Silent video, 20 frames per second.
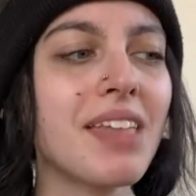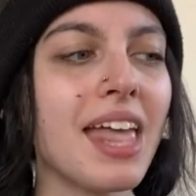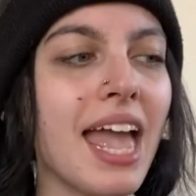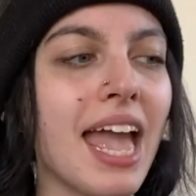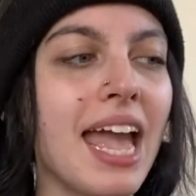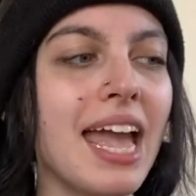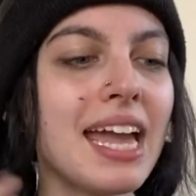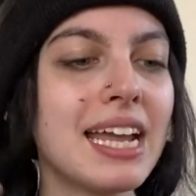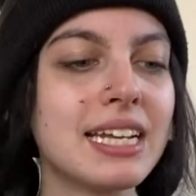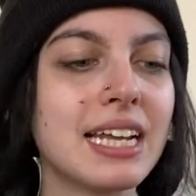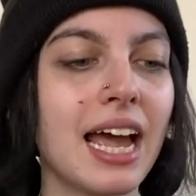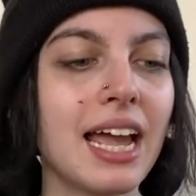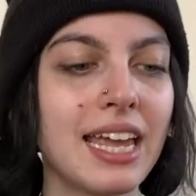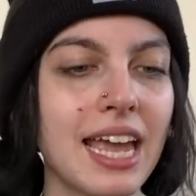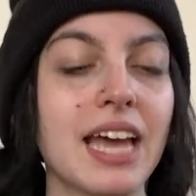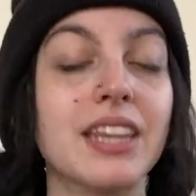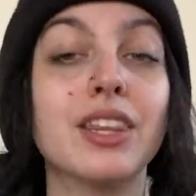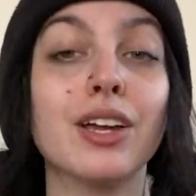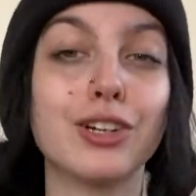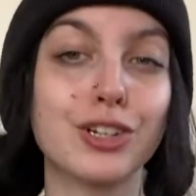and
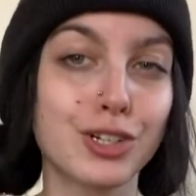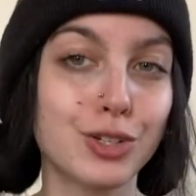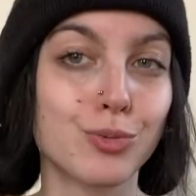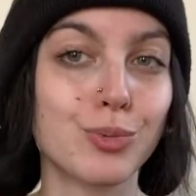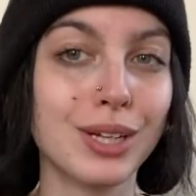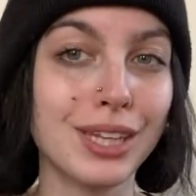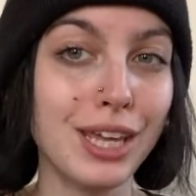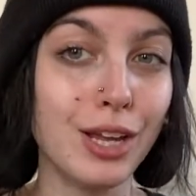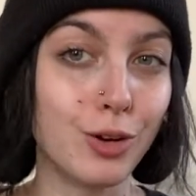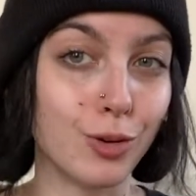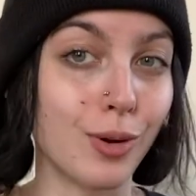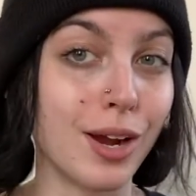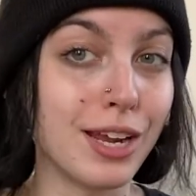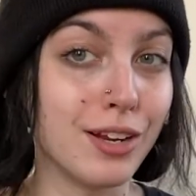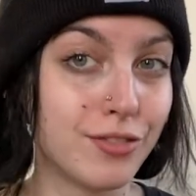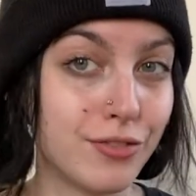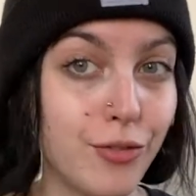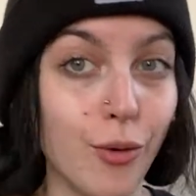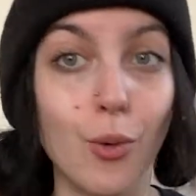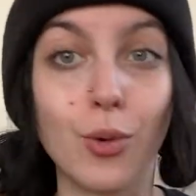again, they're just really
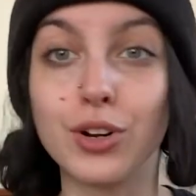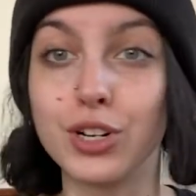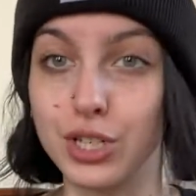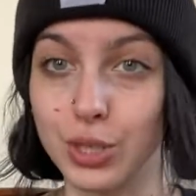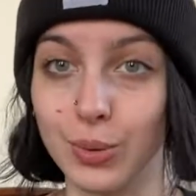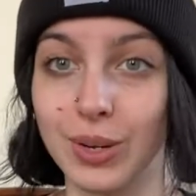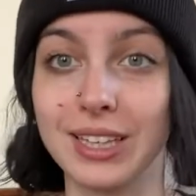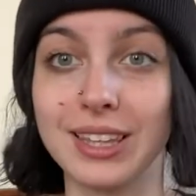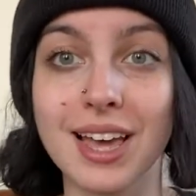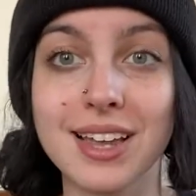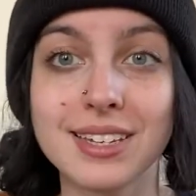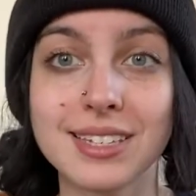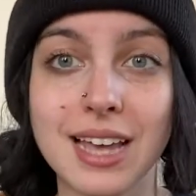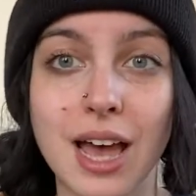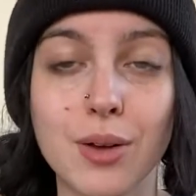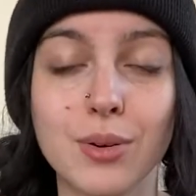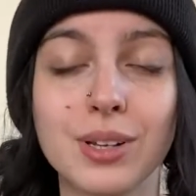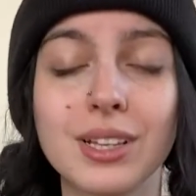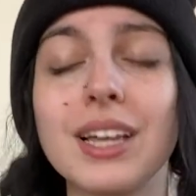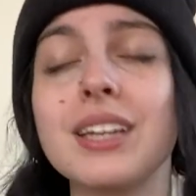great for doing that
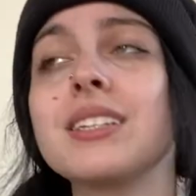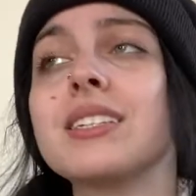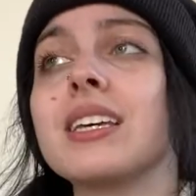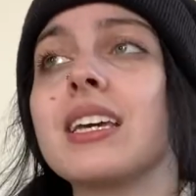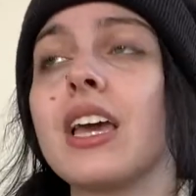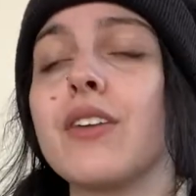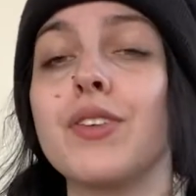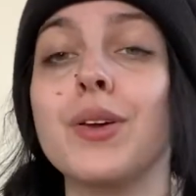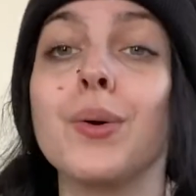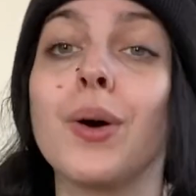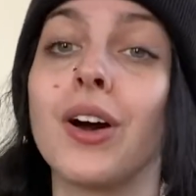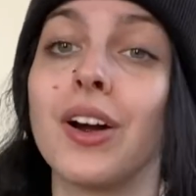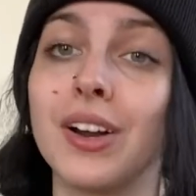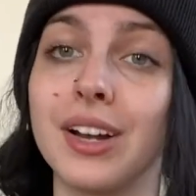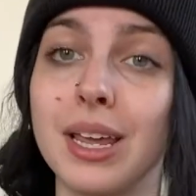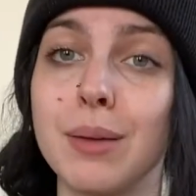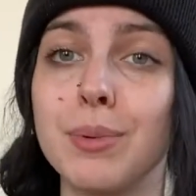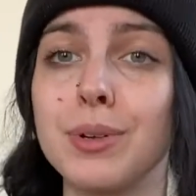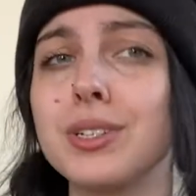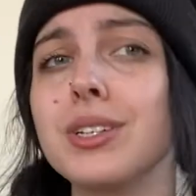sound cleansing if you are
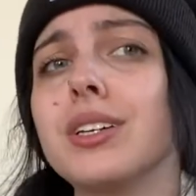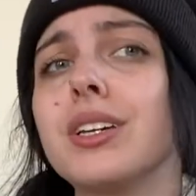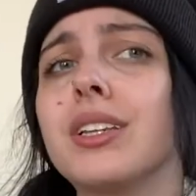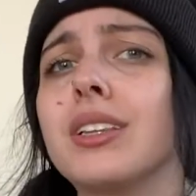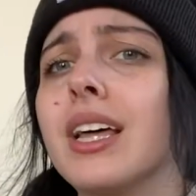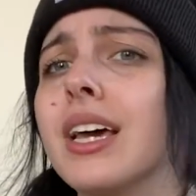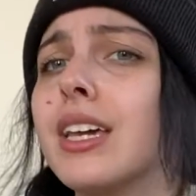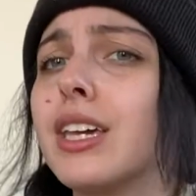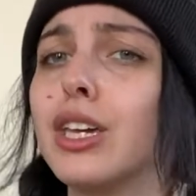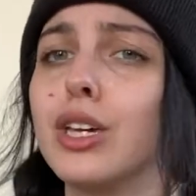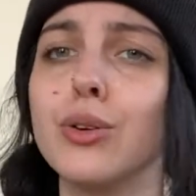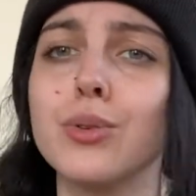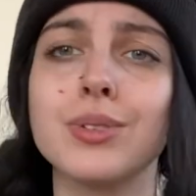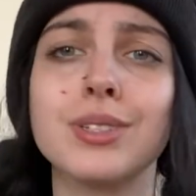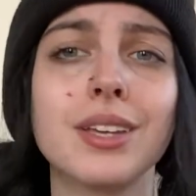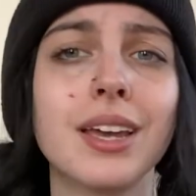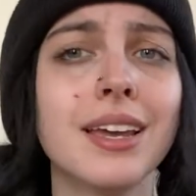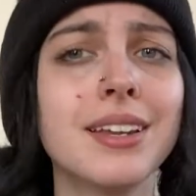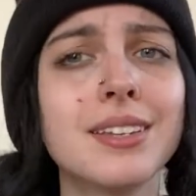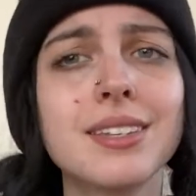unable to like use
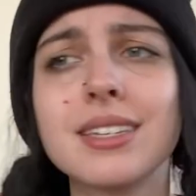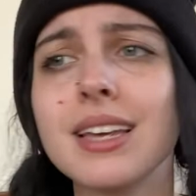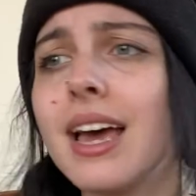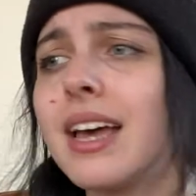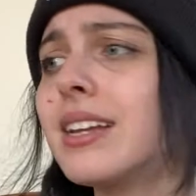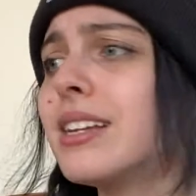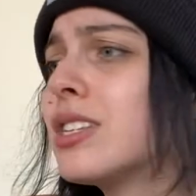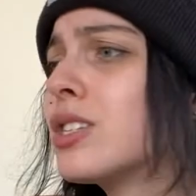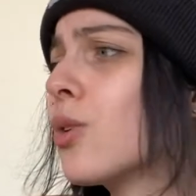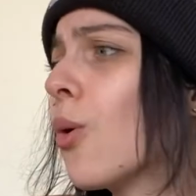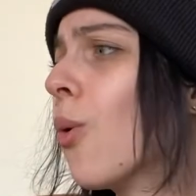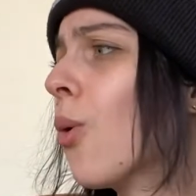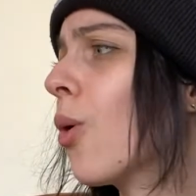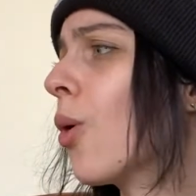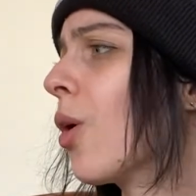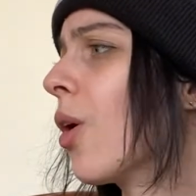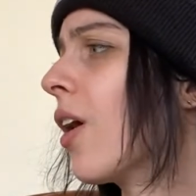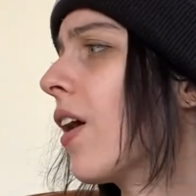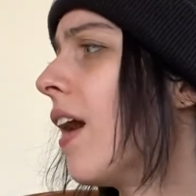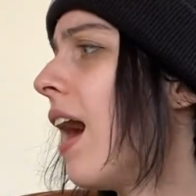incense
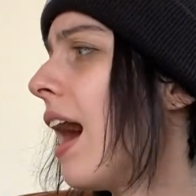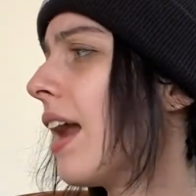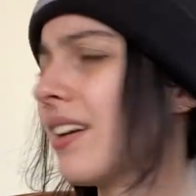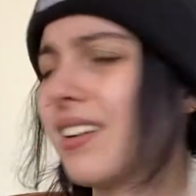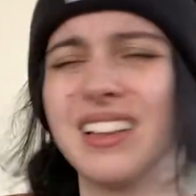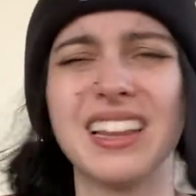or um,